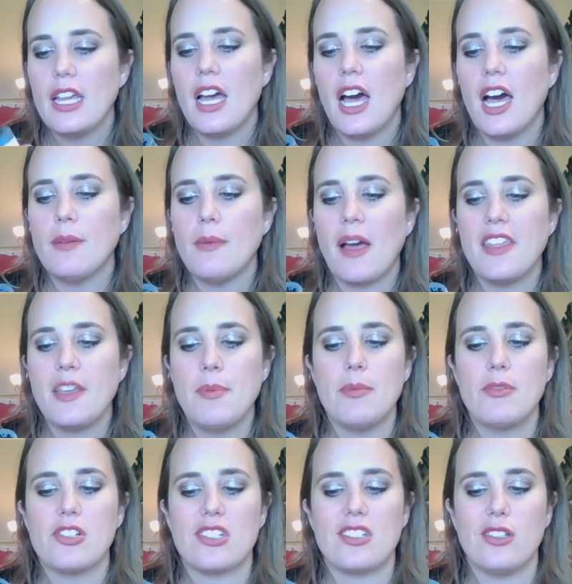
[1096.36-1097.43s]
Um, I think
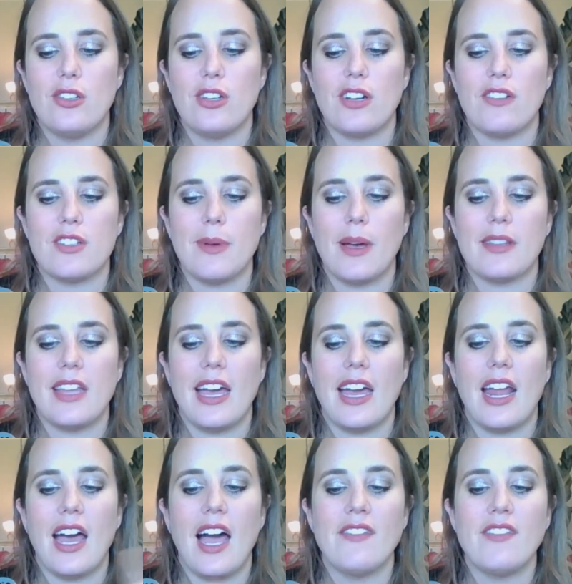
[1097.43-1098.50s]
people are just a little nervous about
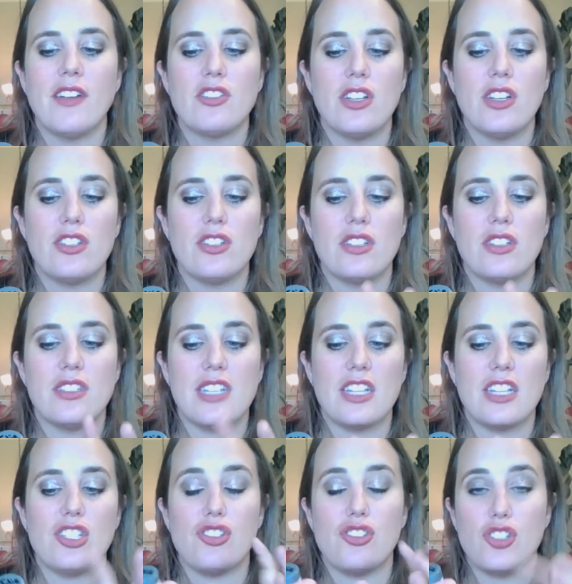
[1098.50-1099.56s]
that. I've never tried the
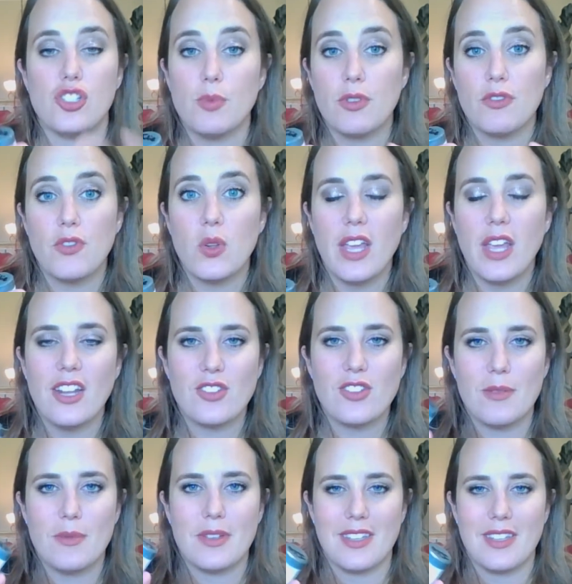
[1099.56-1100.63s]
Daily Superfoliant,
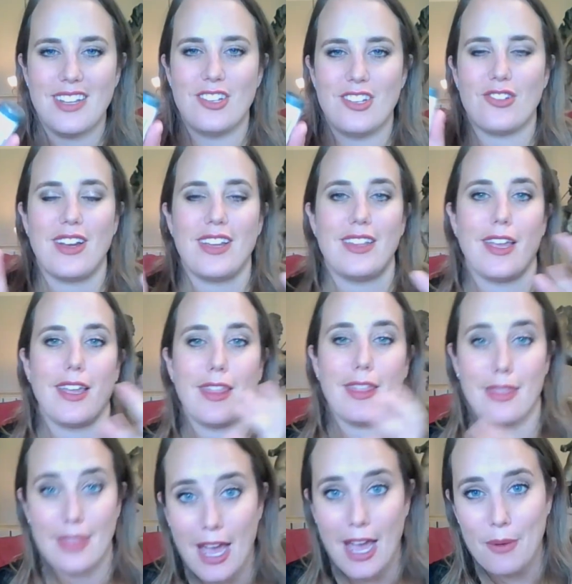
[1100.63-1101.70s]
so I'm excited to try like
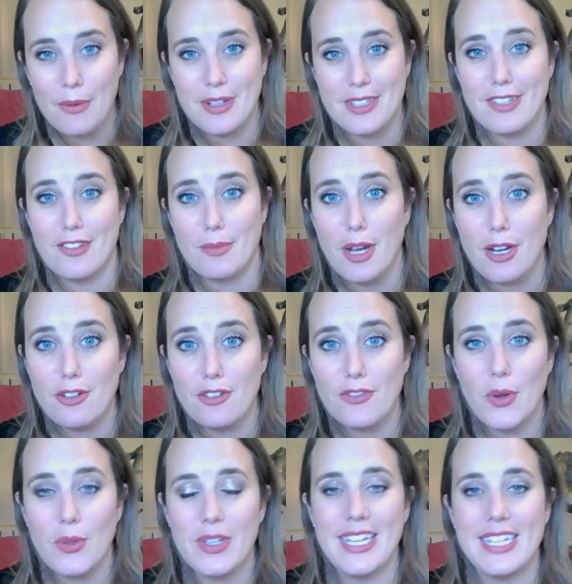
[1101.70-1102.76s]
that one instead of the
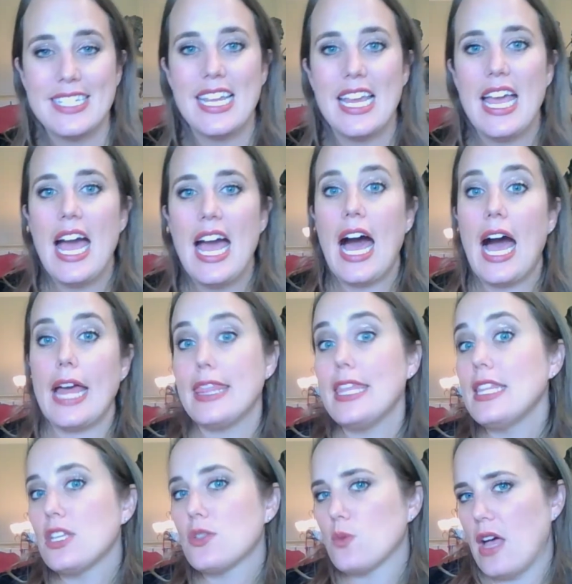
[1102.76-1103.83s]
microfoliant. I
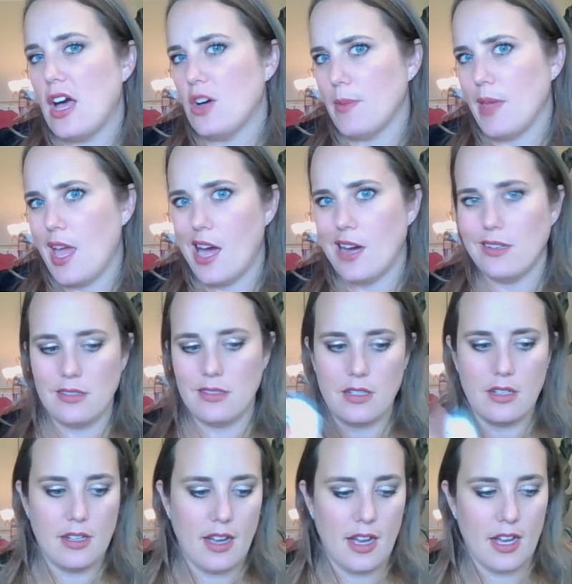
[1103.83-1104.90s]
think this will help me out.
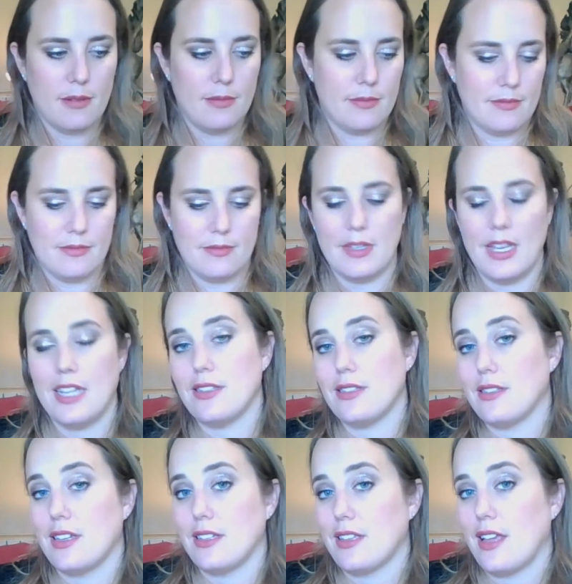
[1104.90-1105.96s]
Um,
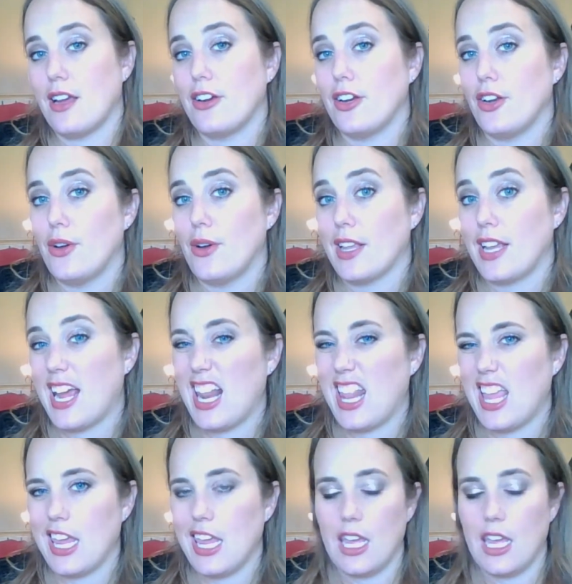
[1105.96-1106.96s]
it's because I already know I kind of like